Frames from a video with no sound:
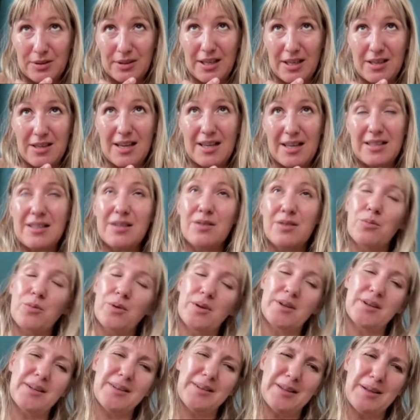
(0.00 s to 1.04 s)
And I didn't
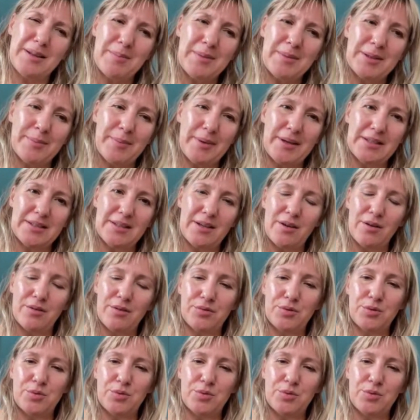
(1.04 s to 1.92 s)
want to limit myself